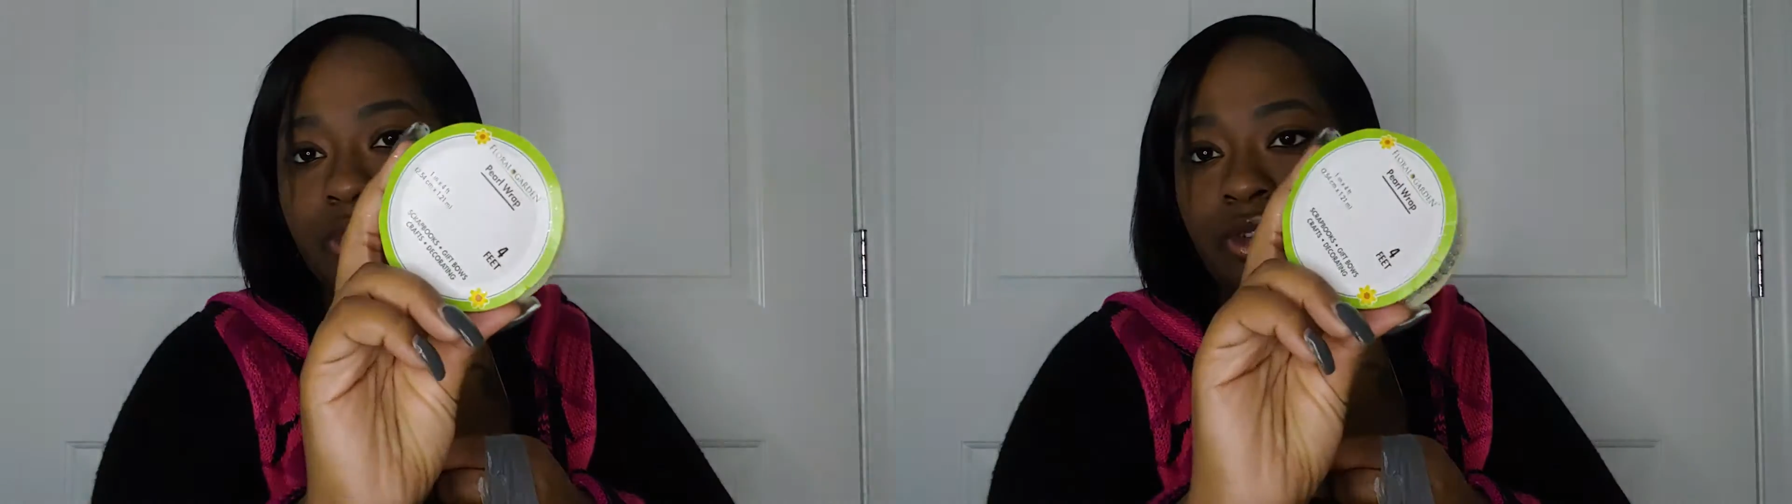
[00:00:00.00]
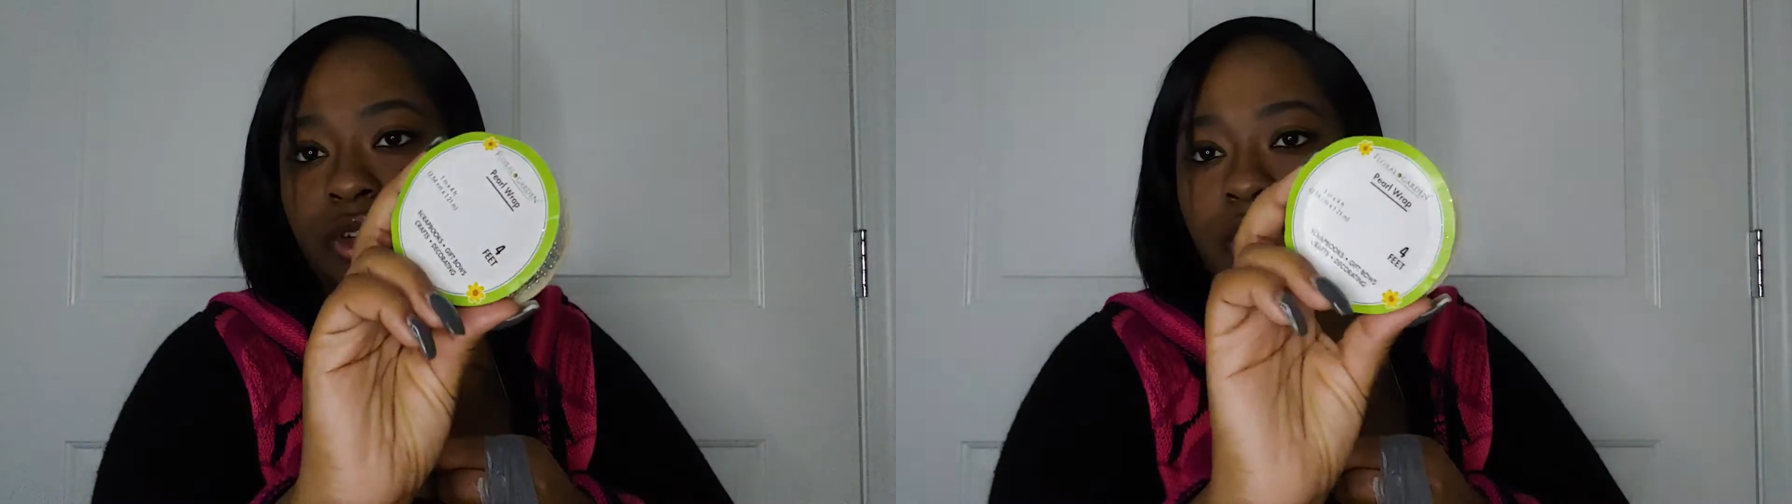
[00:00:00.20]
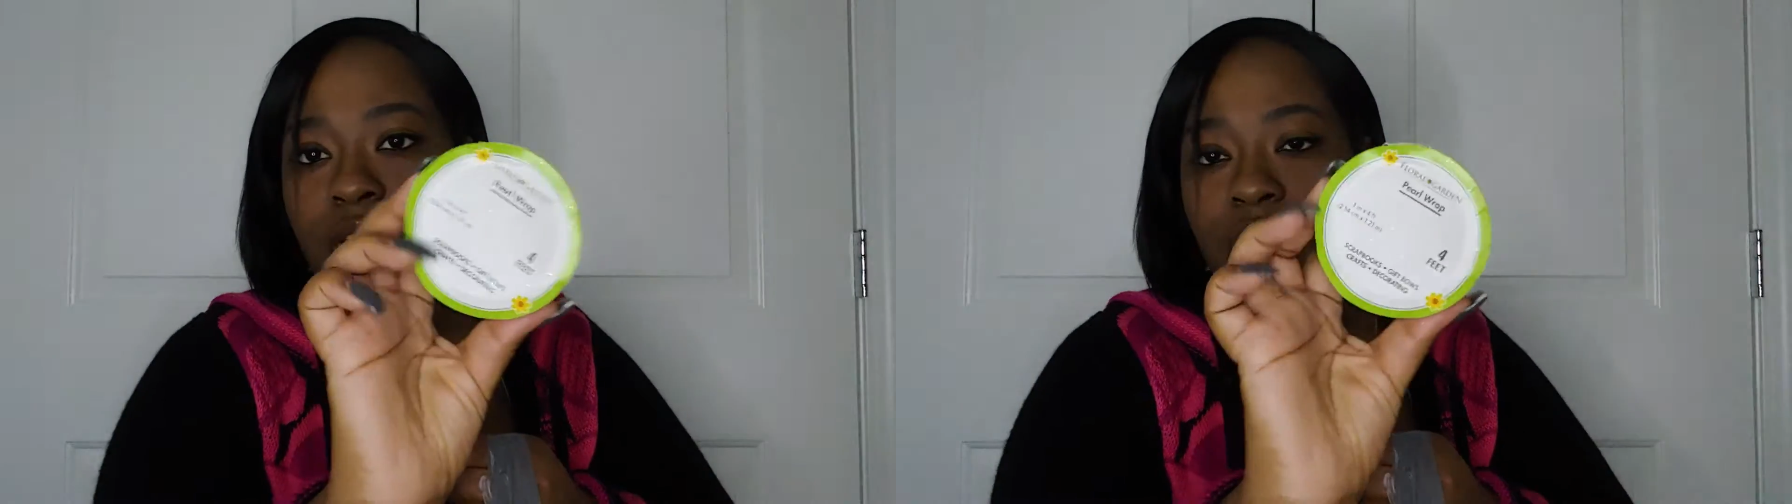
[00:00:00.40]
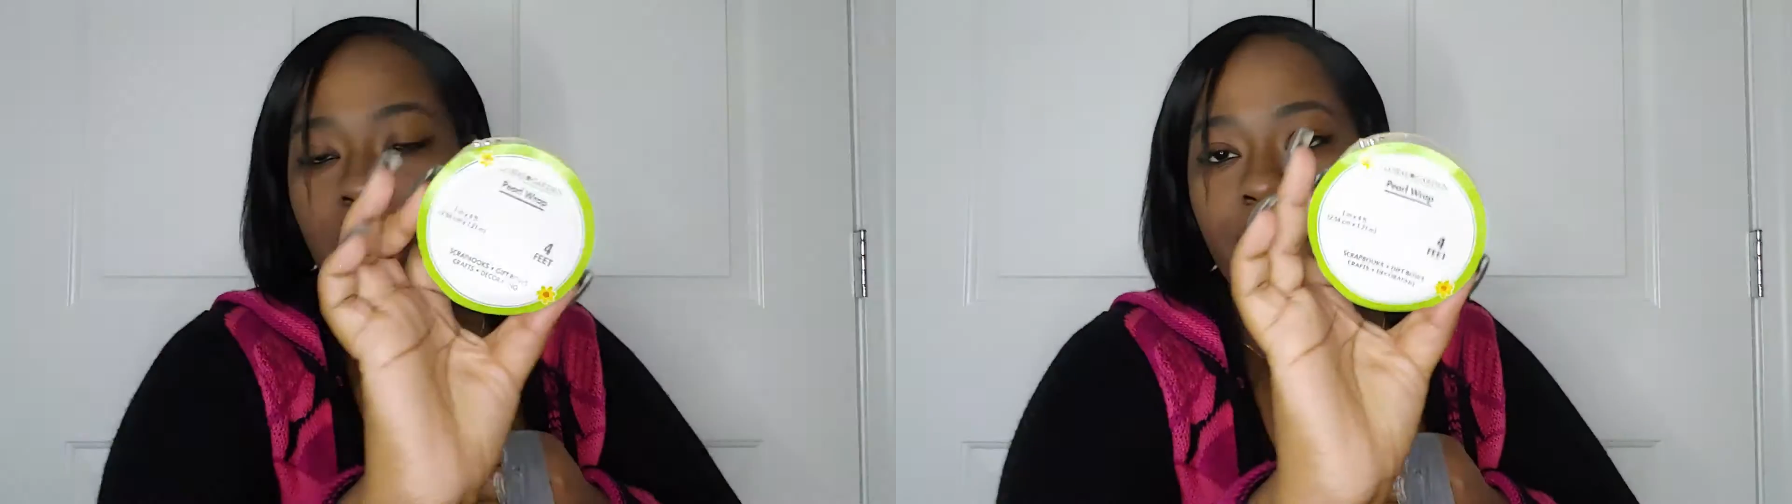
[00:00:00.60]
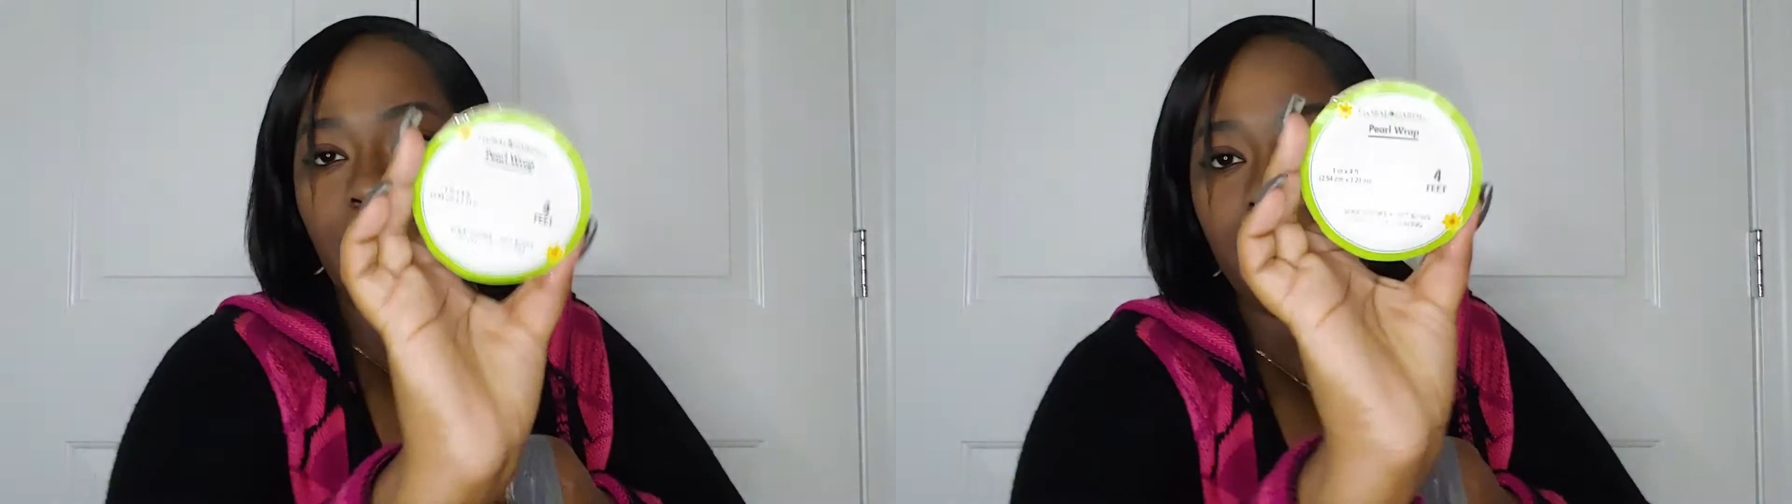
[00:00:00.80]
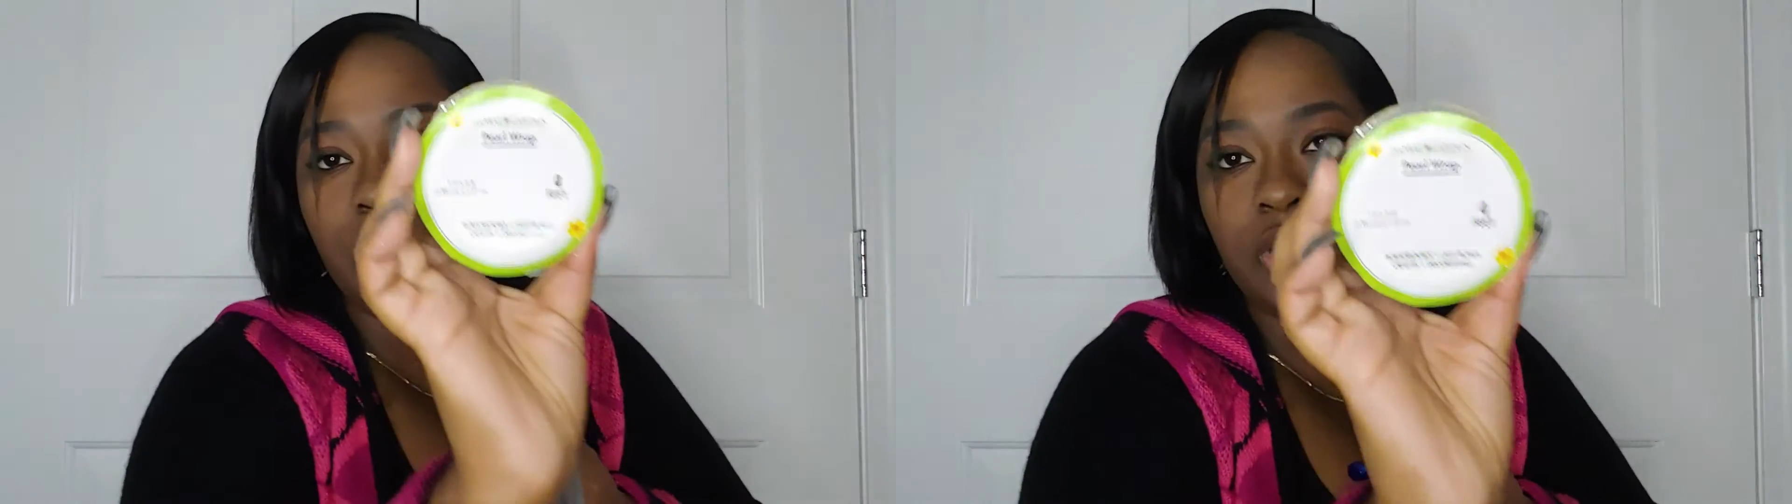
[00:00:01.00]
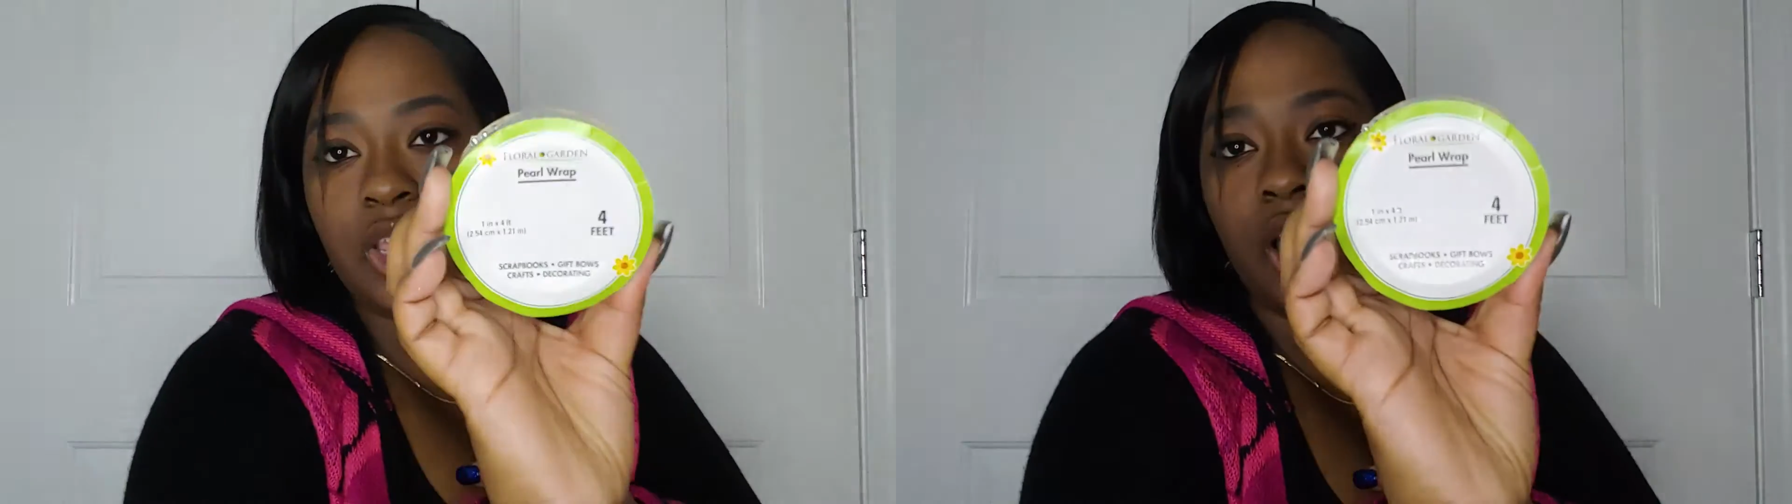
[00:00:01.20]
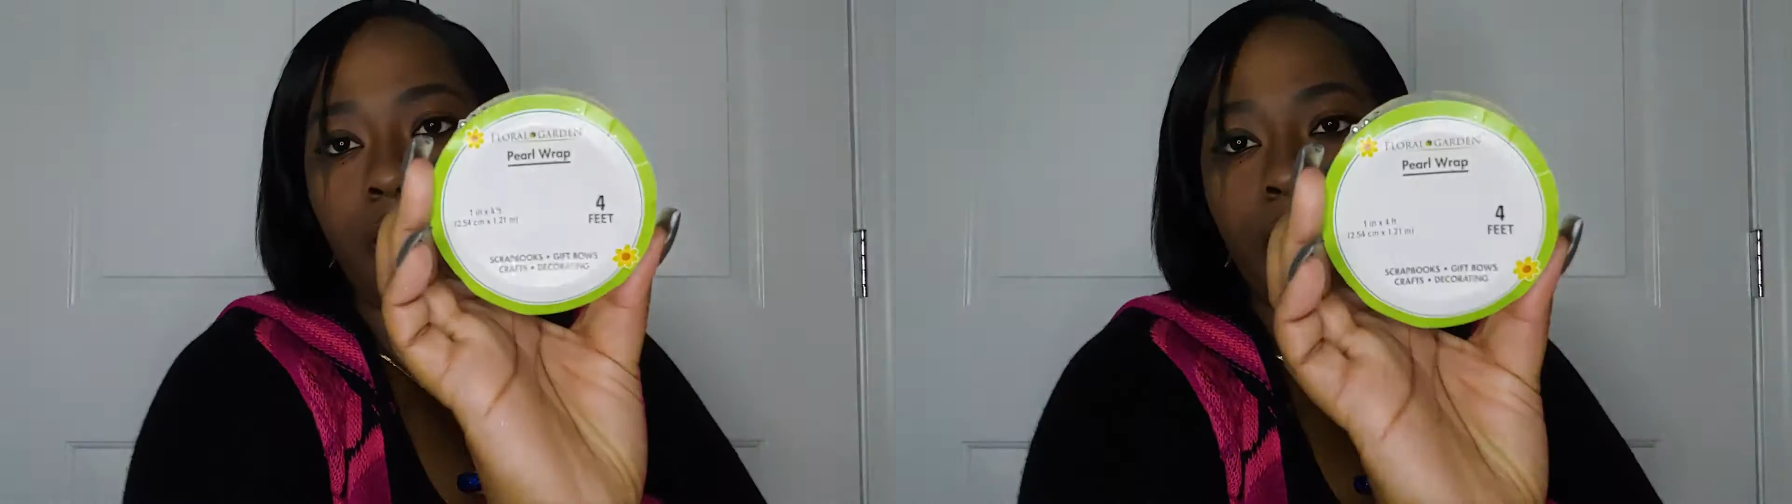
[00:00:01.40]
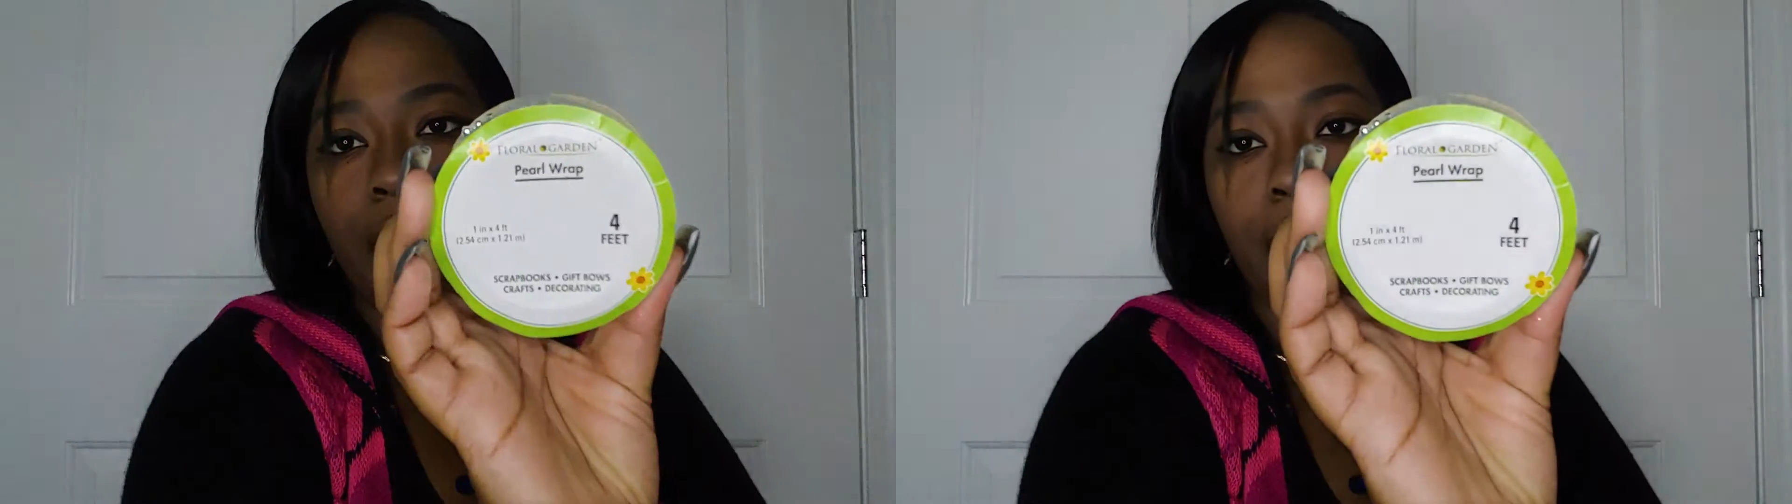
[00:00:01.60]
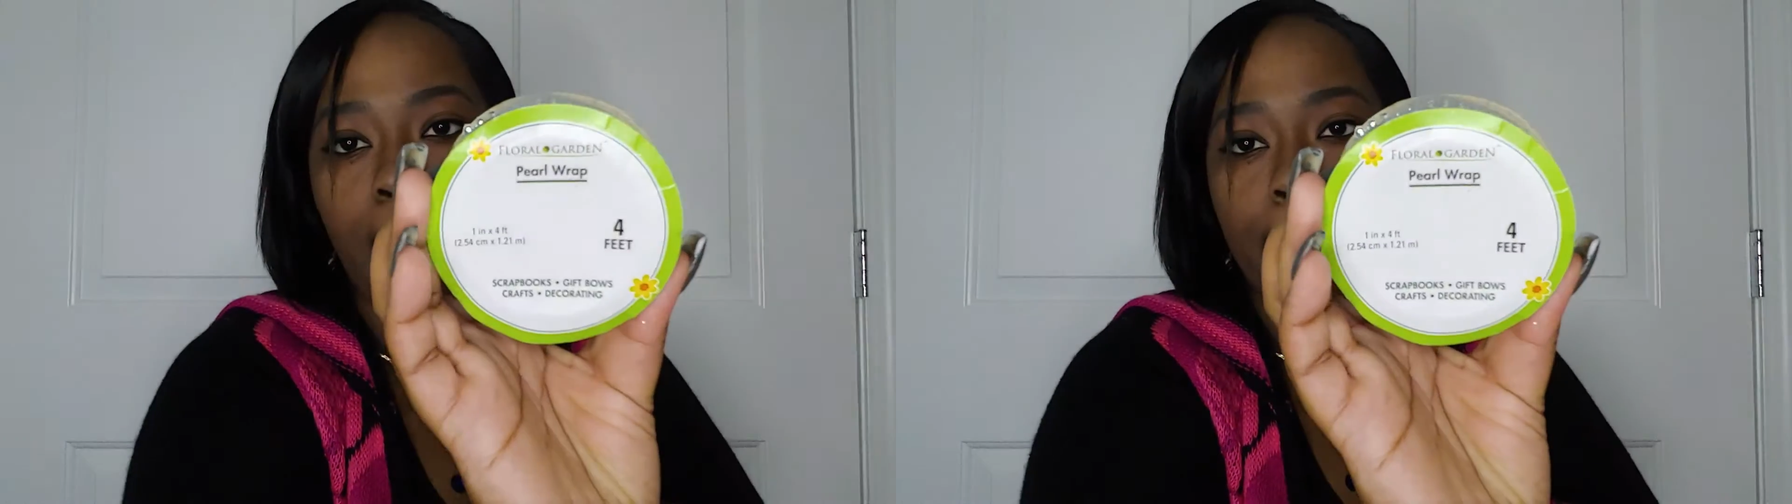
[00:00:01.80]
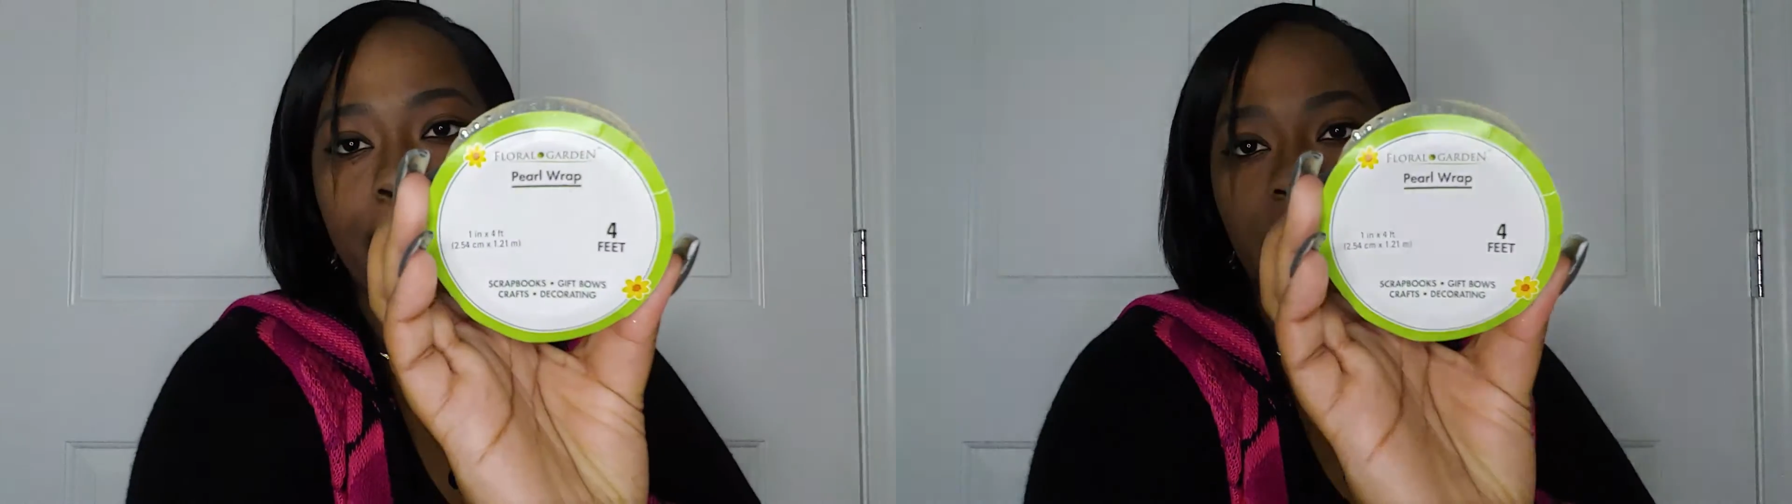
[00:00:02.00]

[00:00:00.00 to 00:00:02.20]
Or if I do a DIY